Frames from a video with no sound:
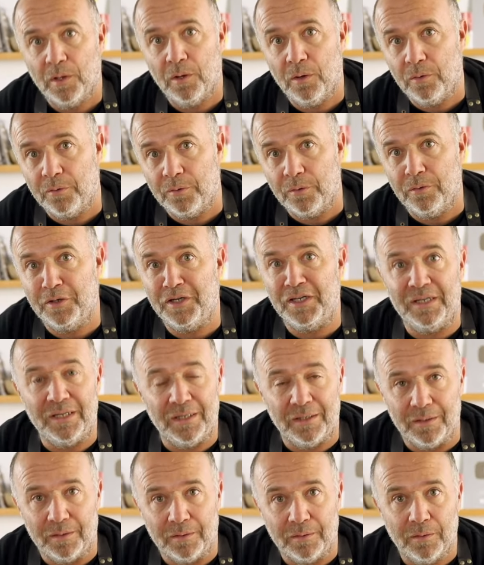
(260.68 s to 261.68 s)

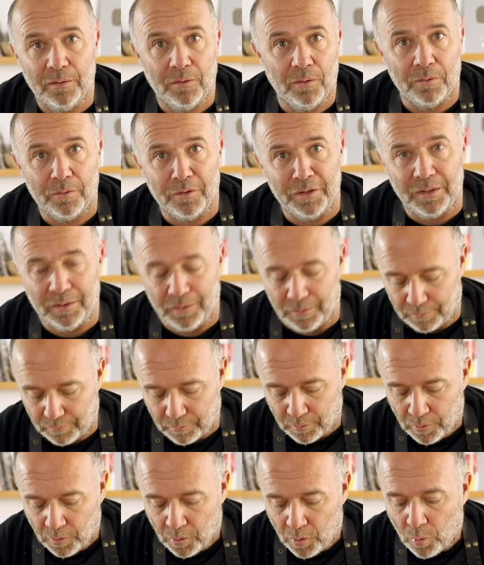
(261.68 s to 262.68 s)
auto-kneading.
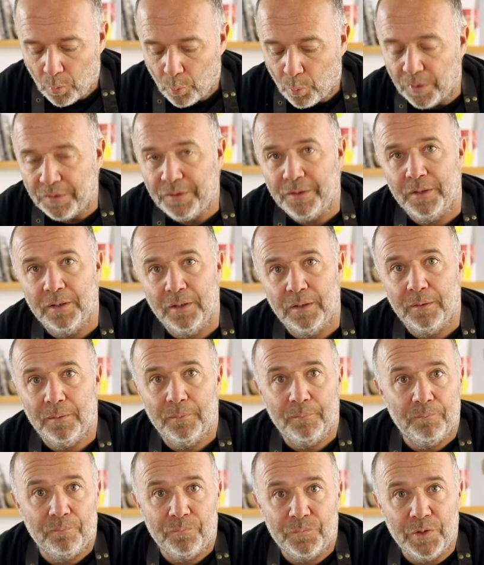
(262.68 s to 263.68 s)
When the
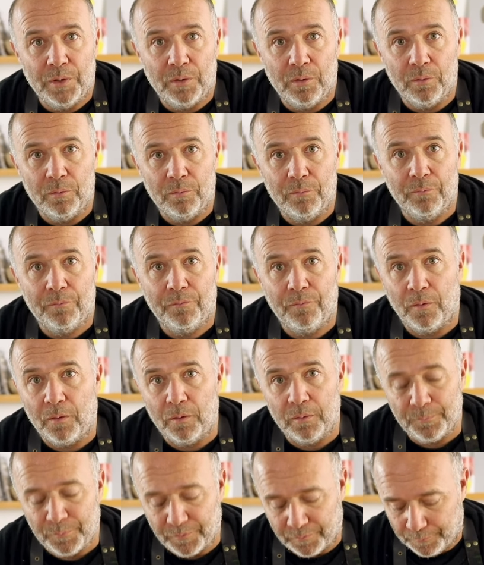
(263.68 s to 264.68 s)
dough
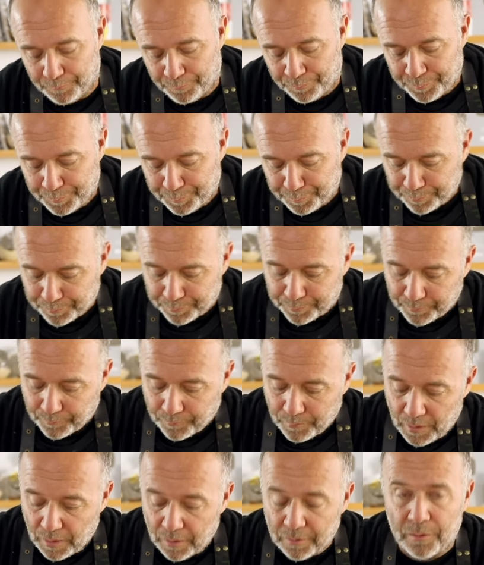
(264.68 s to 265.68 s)
forms,
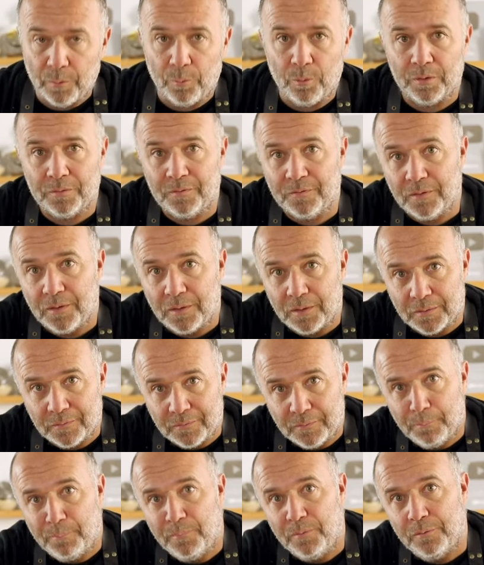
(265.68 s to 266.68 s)
the world
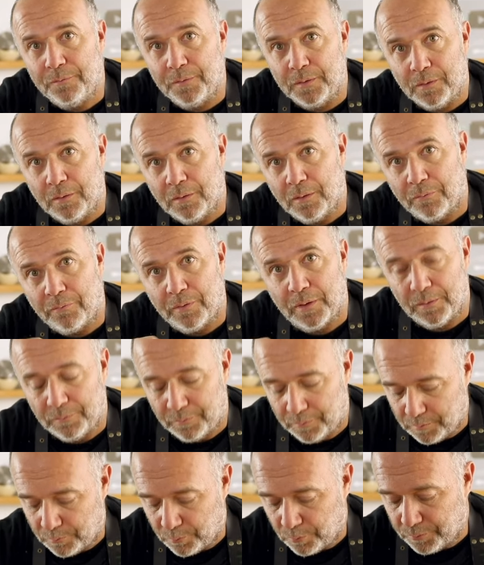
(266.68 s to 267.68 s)
starts moving all
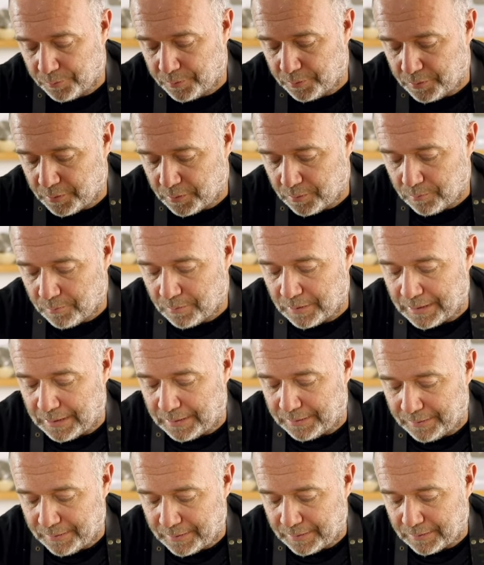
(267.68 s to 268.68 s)
around the dough,
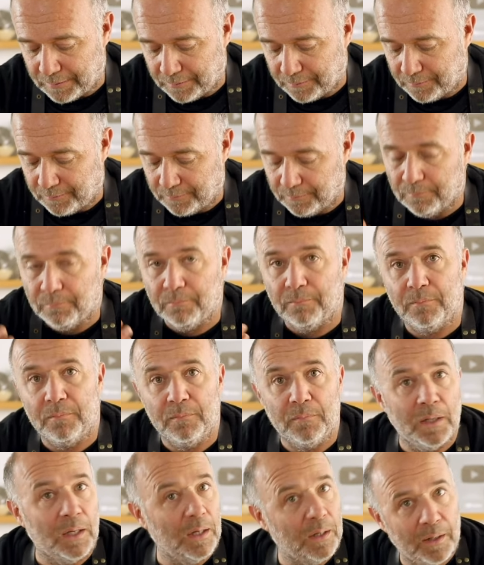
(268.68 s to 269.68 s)
and that's
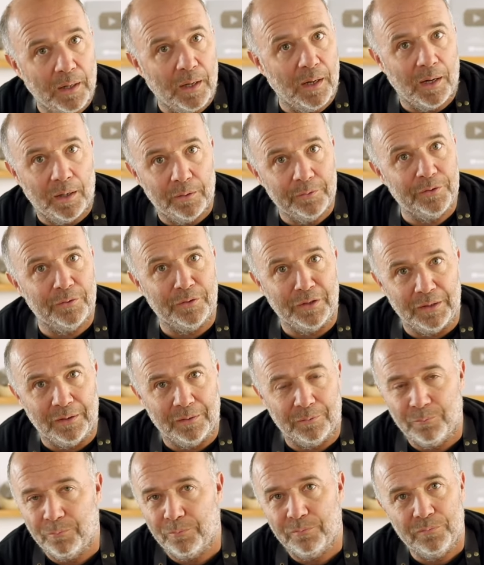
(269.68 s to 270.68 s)
an
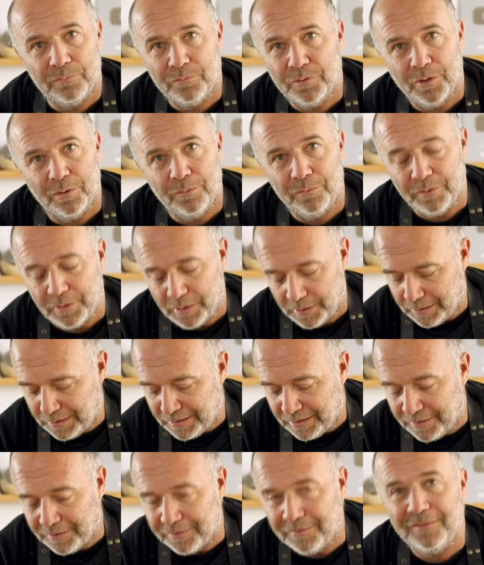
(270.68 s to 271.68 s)
auto-kneading. You only
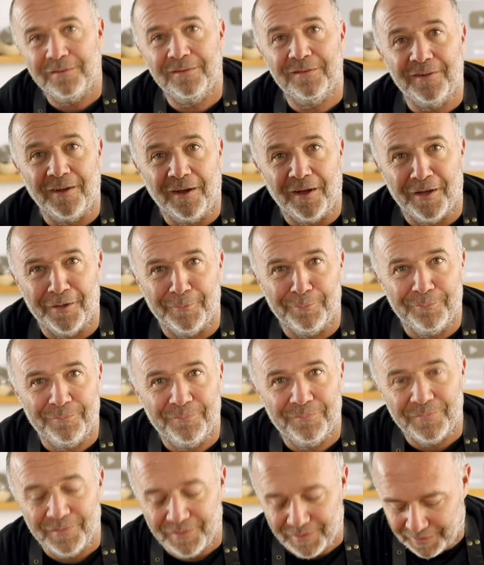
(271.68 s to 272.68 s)
need time.
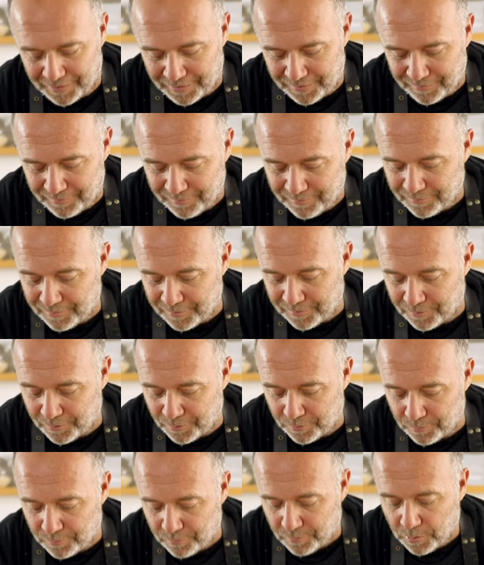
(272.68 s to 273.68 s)
Then the
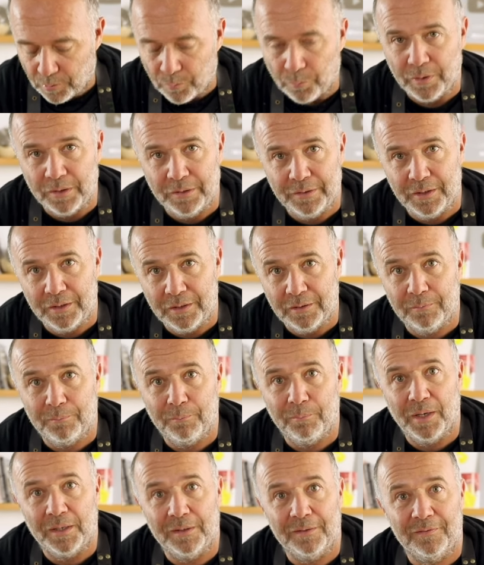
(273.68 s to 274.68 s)
dough will knead it by